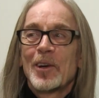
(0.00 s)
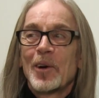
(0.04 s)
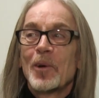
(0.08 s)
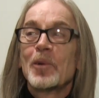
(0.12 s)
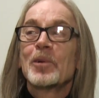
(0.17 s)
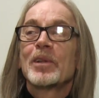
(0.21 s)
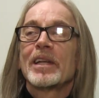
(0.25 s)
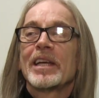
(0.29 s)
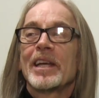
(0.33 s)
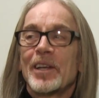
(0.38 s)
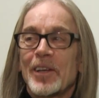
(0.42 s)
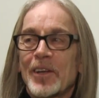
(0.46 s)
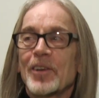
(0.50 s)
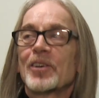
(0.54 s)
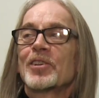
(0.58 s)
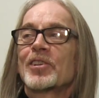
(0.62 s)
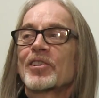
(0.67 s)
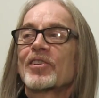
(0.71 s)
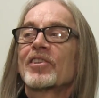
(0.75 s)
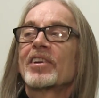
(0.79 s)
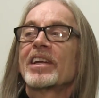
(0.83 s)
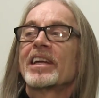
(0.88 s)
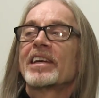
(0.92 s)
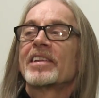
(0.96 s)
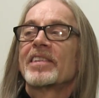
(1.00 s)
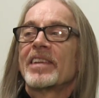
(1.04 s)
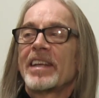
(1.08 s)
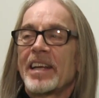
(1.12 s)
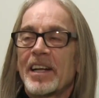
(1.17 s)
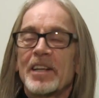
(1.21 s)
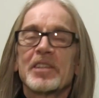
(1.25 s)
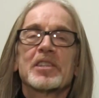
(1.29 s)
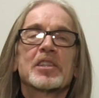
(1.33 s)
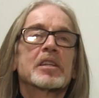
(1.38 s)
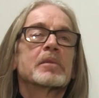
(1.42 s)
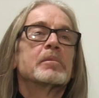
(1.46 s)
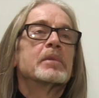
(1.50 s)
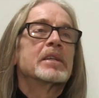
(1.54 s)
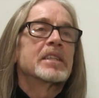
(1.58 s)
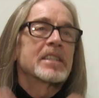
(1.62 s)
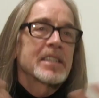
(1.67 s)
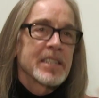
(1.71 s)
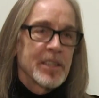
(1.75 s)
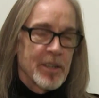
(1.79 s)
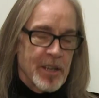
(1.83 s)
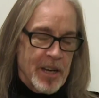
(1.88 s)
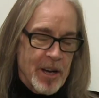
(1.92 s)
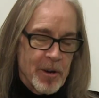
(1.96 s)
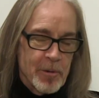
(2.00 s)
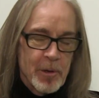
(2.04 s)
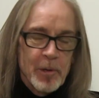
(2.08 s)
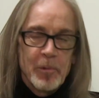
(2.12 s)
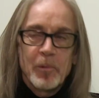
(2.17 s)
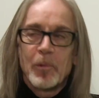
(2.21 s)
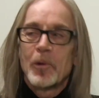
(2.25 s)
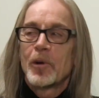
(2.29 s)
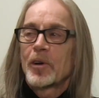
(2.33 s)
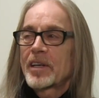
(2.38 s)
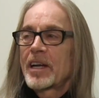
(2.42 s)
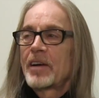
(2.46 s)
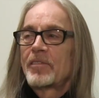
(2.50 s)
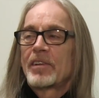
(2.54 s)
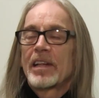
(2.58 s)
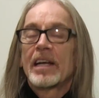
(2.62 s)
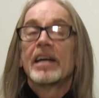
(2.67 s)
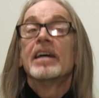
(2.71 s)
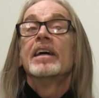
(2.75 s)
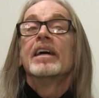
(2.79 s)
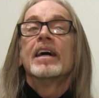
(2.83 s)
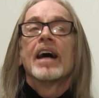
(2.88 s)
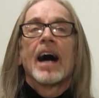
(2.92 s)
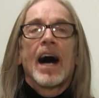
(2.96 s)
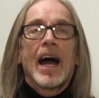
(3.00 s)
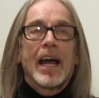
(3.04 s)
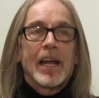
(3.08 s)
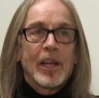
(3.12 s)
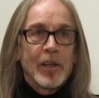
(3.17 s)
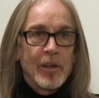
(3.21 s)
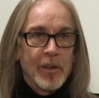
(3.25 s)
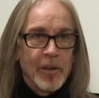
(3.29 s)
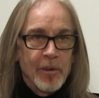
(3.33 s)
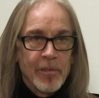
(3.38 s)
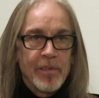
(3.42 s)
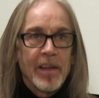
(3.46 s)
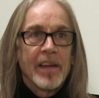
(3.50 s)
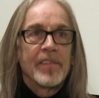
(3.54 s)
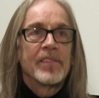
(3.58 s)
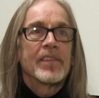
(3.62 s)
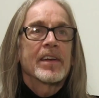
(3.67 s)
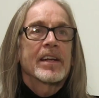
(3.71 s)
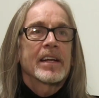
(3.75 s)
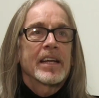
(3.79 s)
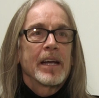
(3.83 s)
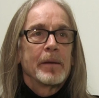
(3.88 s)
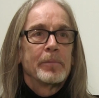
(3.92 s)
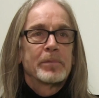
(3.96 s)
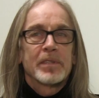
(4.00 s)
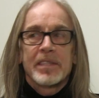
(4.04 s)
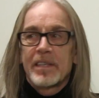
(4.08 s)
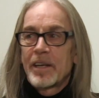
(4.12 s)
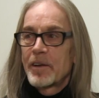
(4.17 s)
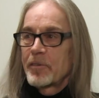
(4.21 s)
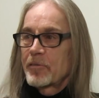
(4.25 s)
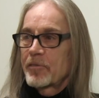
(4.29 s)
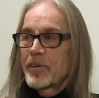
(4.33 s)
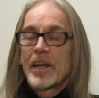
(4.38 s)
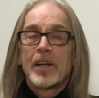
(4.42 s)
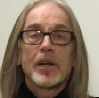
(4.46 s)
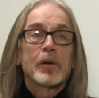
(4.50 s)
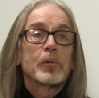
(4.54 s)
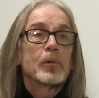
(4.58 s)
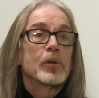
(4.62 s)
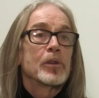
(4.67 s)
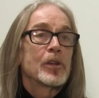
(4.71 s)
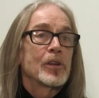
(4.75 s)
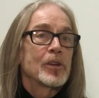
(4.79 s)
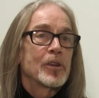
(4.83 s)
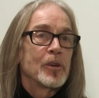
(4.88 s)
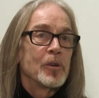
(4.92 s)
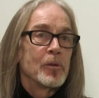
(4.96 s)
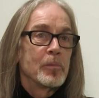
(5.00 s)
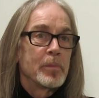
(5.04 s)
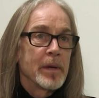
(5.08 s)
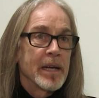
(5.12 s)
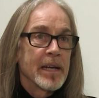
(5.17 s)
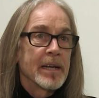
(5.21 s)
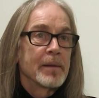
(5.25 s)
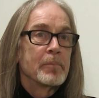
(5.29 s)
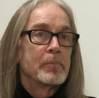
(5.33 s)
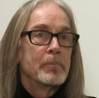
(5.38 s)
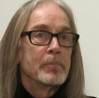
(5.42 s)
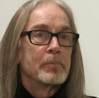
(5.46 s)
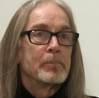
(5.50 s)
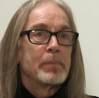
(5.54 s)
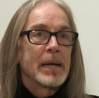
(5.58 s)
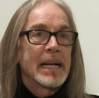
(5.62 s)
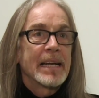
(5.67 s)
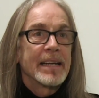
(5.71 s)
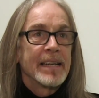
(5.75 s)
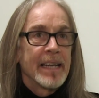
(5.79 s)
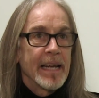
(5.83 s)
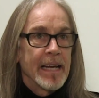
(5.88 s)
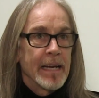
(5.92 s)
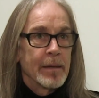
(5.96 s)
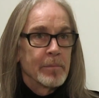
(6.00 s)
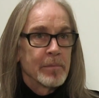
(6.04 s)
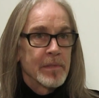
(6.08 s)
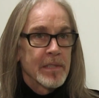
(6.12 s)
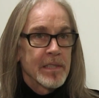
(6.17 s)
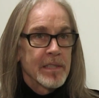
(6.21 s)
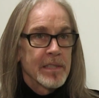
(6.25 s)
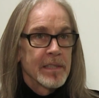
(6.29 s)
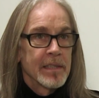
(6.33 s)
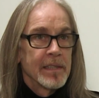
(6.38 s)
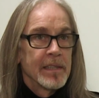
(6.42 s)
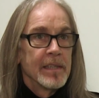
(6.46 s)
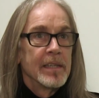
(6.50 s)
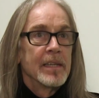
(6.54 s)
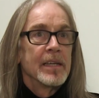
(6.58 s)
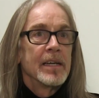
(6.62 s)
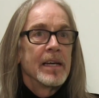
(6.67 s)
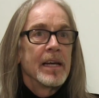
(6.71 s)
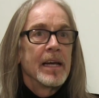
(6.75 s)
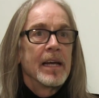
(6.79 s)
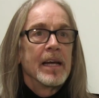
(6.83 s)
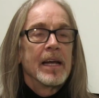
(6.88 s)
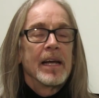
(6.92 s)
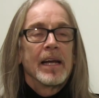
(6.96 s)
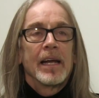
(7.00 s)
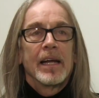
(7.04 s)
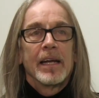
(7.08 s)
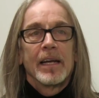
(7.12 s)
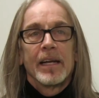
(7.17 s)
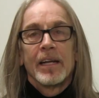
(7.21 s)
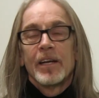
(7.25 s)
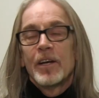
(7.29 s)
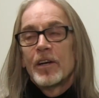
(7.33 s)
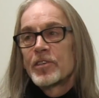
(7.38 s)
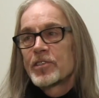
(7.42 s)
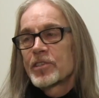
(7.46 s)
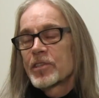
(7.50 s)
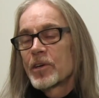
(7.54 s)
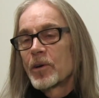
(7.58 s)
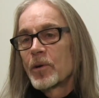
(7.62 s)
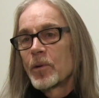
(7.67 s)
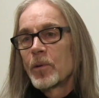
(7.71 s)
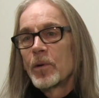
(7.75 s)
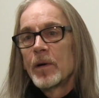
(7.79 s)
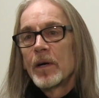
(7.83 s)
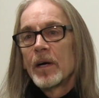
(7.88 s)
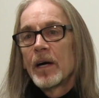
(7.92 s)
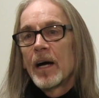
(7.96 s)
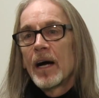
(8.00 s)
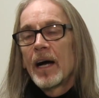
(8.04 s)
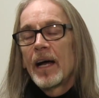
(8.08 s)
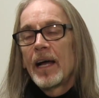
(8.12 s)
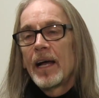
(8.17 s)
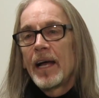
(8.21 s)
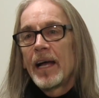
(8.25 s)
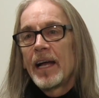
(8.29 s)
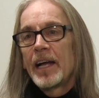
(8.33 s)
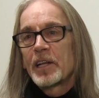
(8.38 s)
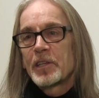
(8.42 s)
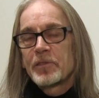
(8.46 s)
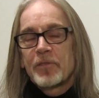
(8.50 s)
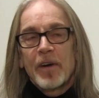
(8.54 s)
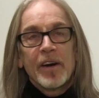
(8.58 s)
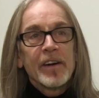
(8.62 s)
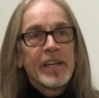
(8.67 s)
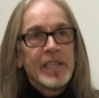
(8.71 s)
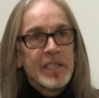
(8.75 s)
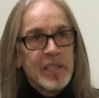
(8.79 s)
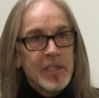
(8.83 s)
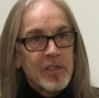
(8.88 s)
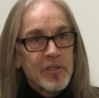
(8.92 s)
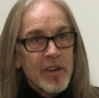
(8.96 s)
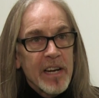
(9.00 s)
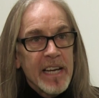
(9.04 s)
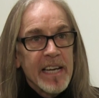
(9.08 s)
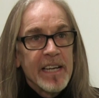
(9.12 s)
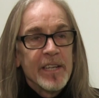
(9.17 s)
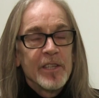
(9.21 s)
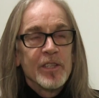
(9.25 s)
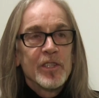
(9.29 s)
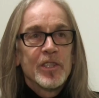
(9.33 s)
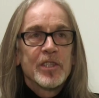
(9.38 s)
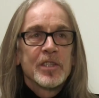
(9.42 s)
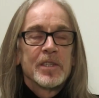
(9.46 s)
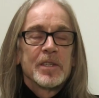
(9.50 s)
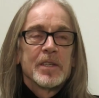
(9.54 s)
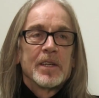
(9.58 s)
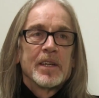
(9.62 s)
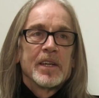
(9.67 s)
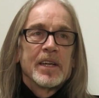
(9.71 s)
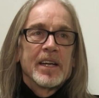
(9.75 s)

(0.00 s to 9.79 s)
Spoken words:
know the industry and the instruments and how it worked and everything, I knew then that Gibson and Fender were the two big names. So it's very strange